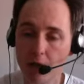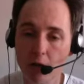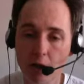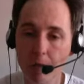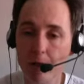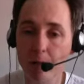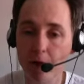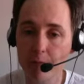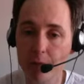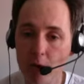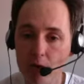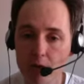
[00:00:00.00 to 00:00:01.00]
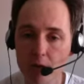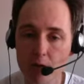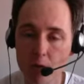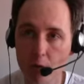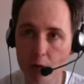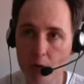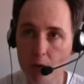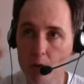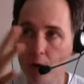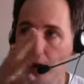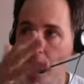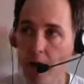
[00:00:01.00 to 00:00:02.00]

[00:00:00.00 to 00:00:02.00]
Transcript: A lot of people have posters or your